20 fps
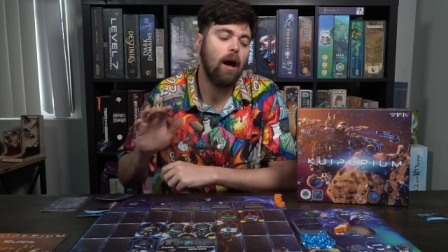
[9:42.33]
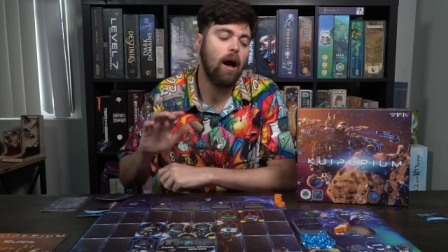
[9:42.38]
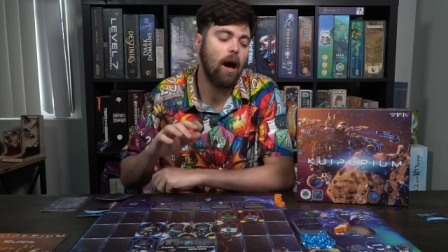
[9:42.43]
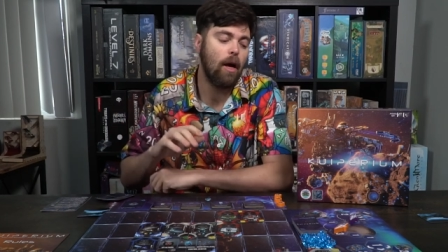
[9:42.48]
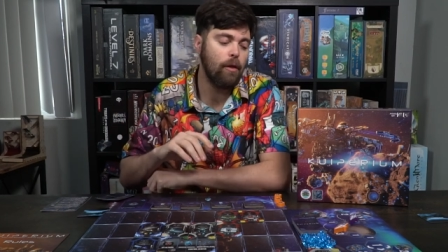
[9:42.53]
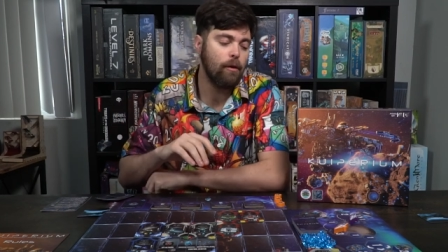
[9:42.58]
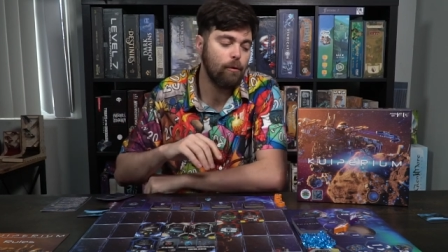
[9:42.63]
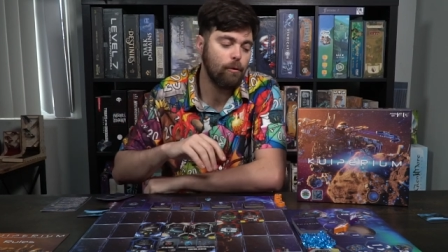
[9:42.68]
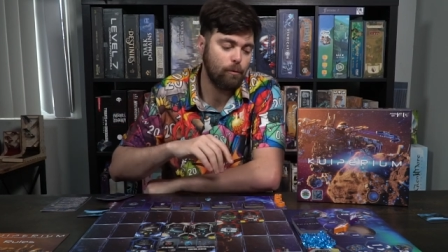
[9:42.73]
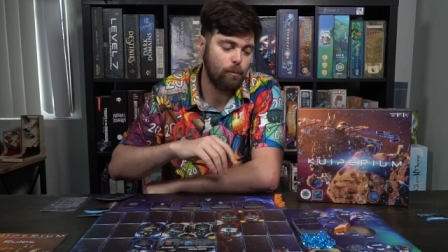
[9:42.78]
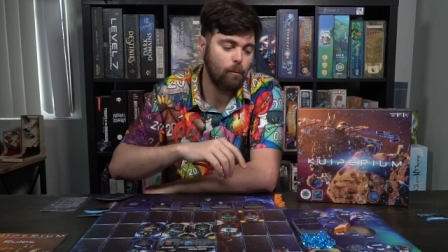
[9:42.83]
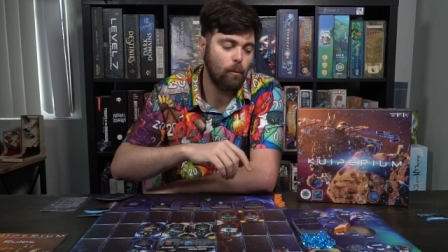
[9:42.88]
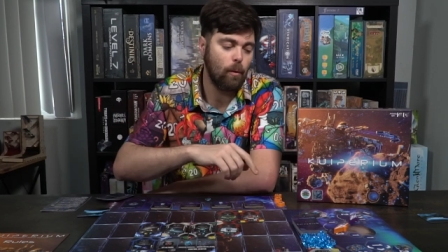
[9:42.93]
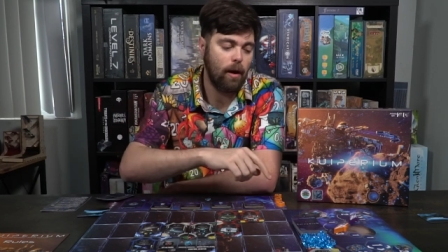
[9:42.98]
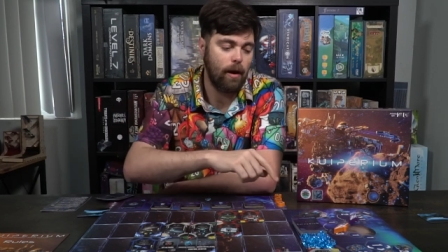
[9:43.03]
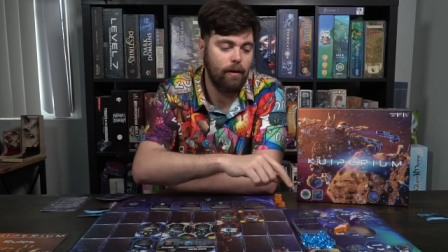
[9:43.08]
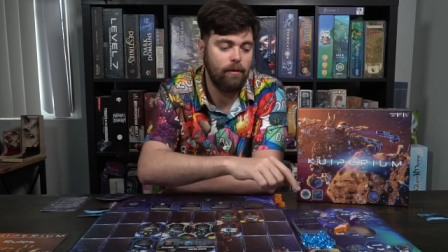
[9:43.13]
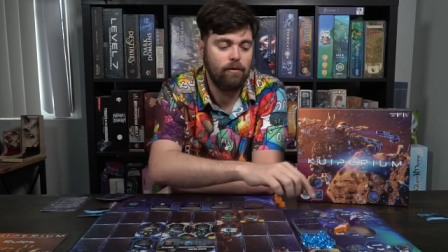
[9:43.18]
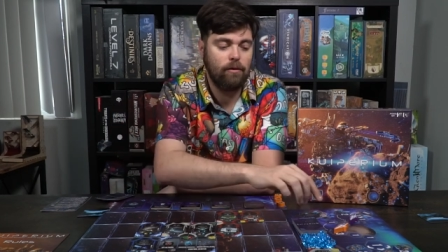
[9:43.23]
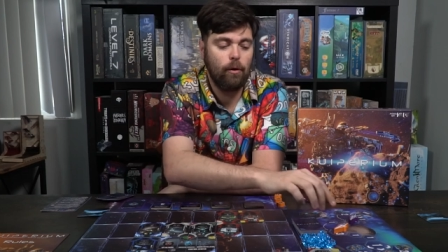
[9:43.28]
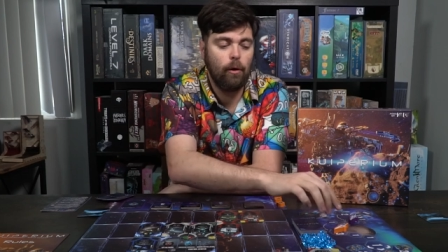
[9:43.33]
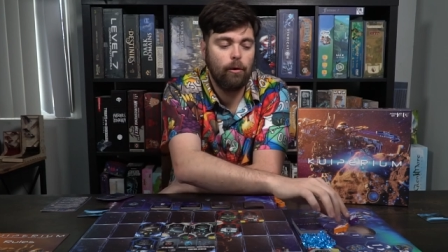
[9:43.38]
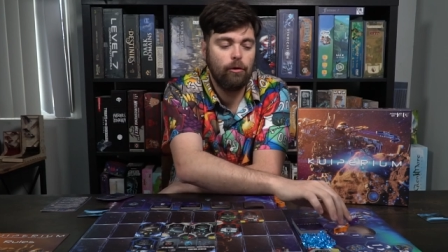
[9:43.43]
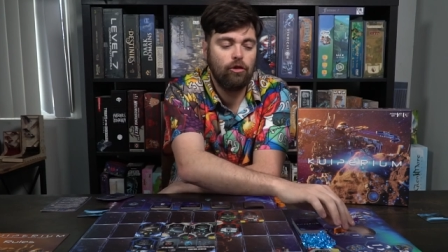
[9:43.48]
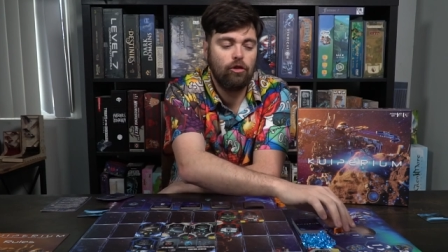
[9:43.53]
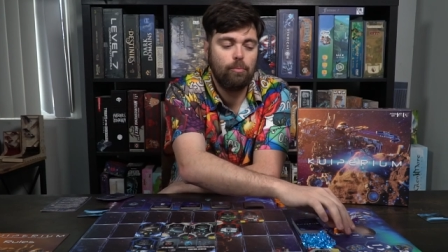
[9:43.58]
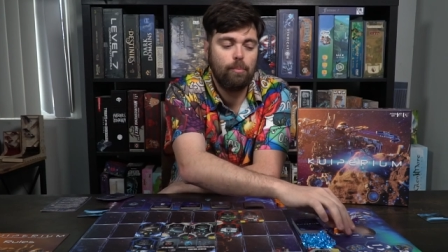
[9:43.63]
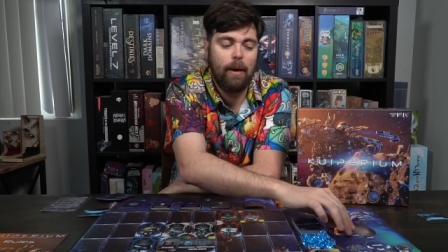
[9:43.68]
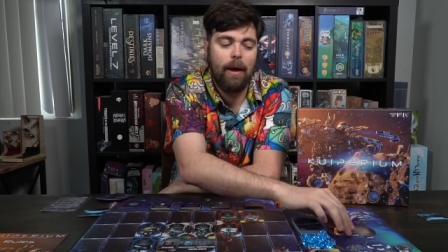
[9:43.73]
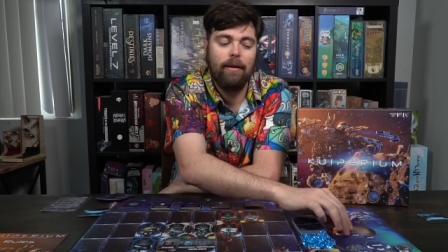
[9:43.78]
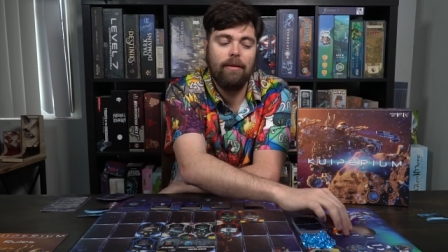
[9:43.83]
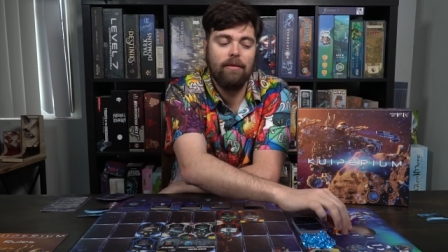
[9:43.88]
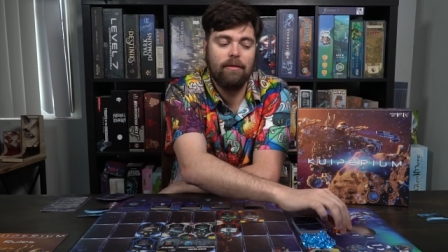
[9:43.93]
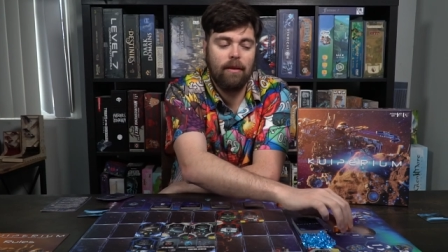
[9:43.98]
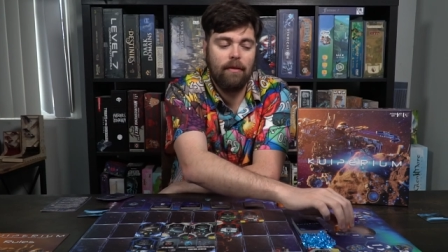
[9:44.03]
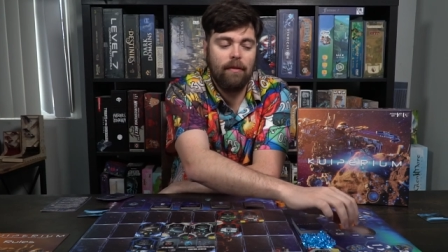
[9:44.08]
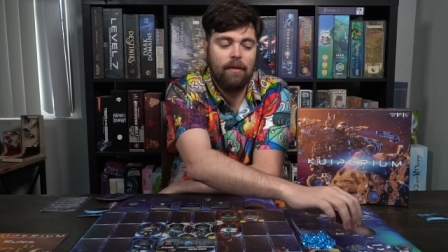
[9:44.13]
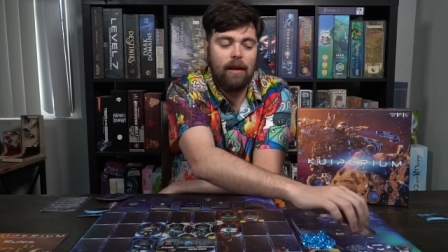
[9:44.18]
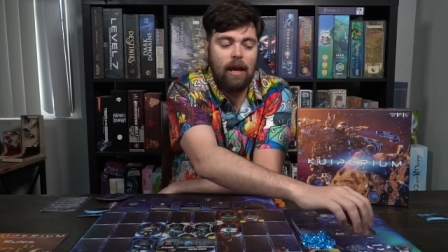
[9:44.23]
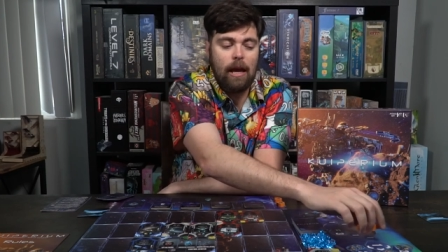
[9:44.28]
Otherwise, there are spaces
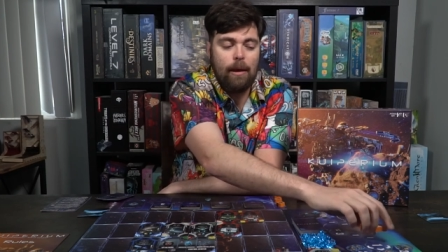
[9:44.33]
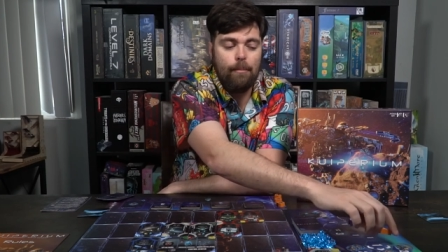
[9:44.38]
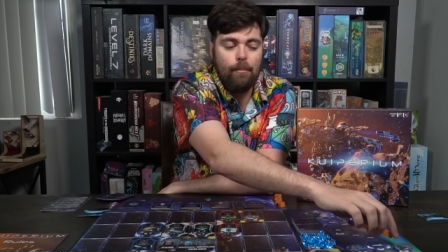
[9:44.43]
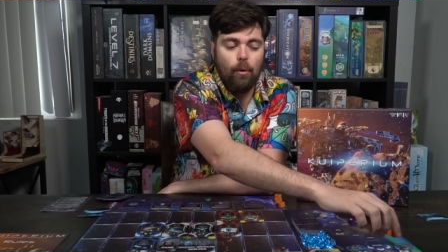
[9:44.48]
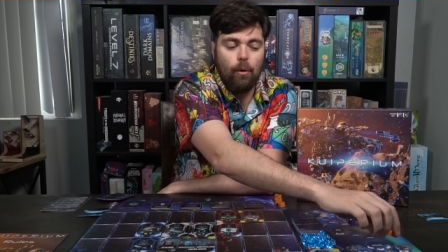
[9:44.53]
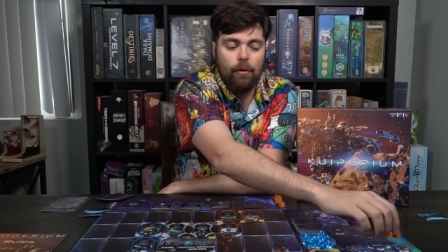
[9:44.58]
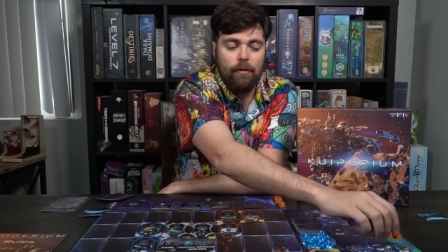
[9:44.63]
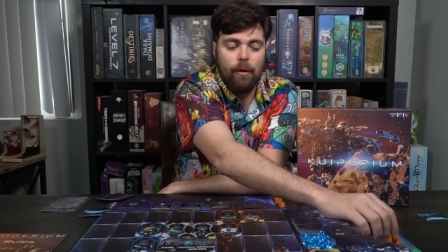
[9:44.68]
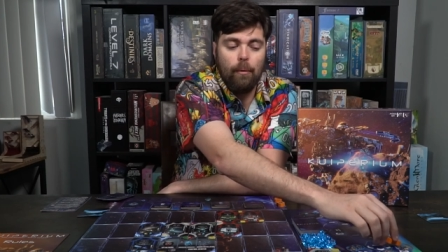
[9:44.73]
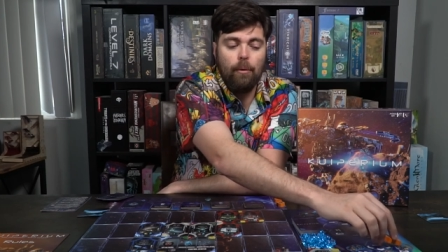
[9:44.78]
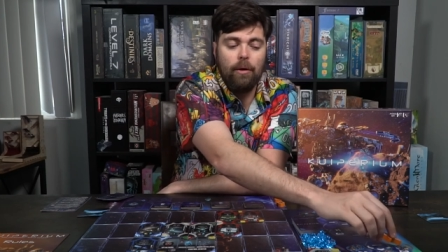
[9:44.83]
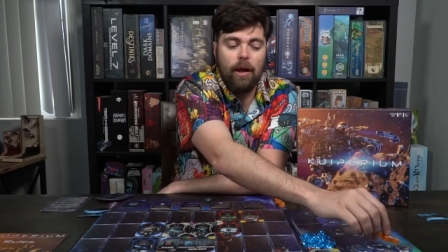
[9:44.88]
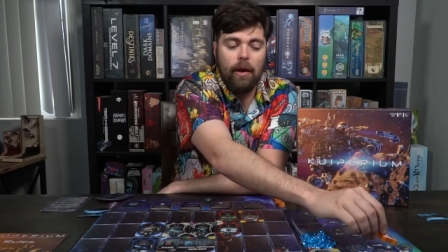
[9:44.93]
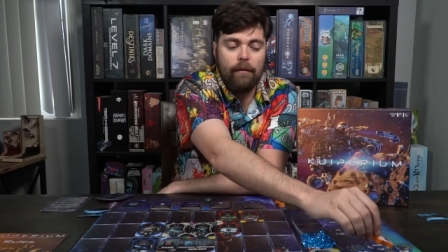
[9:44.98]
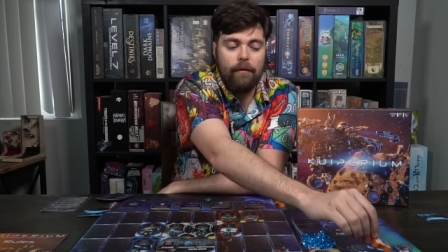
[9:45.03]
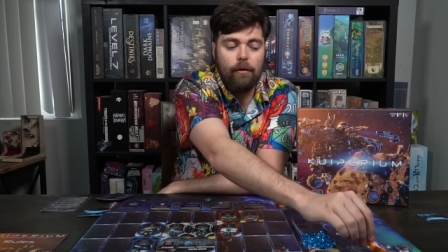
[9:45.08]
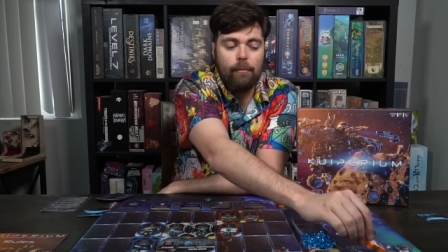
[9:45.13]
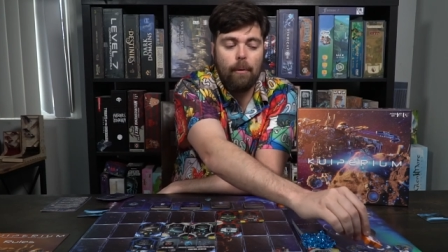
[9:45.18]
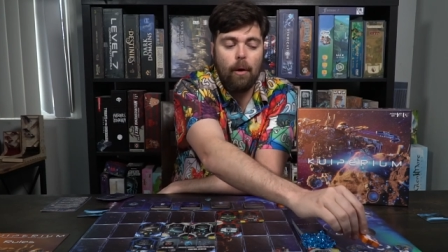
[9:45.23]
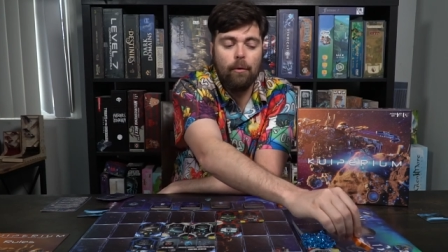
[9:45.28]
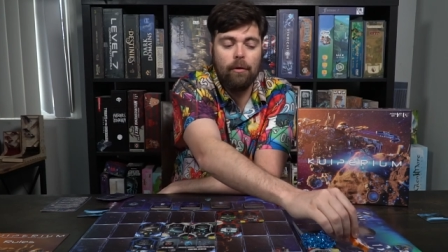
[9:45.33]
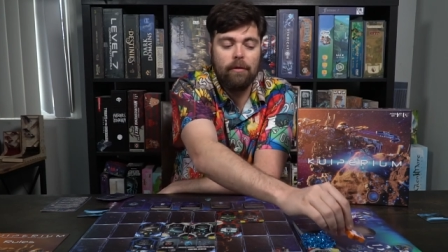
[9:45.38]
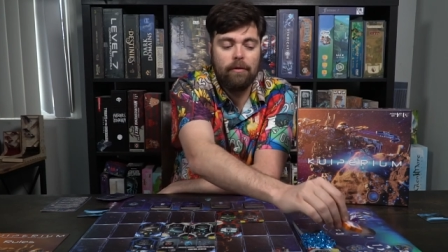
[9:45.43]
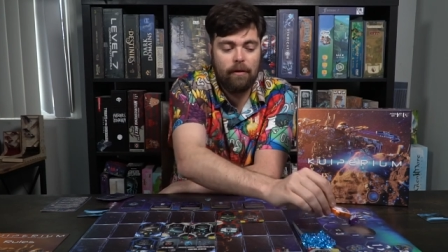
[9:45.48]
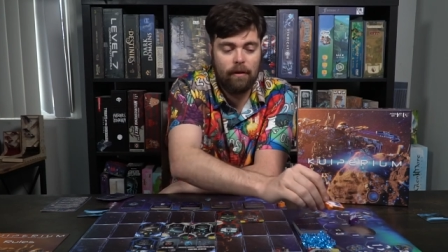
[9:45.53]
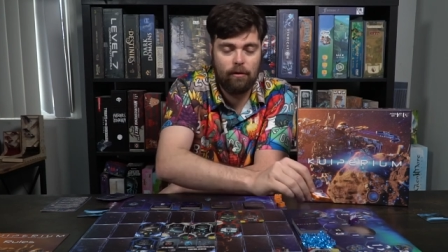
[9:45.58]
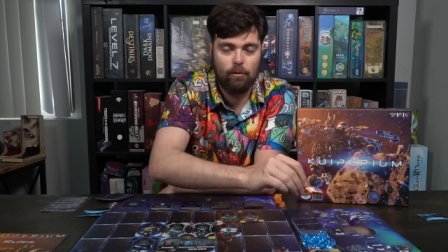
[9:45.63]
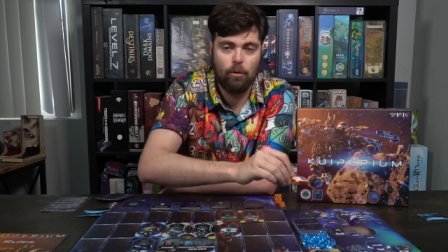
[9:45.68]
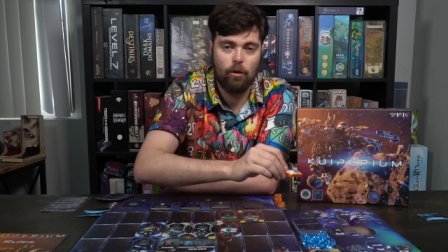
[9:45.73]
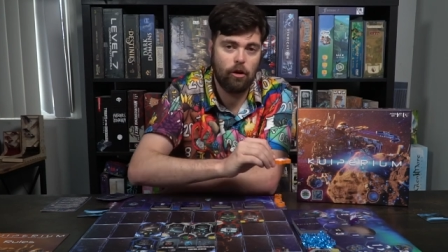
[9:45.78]
on the game board that will give you bonuses,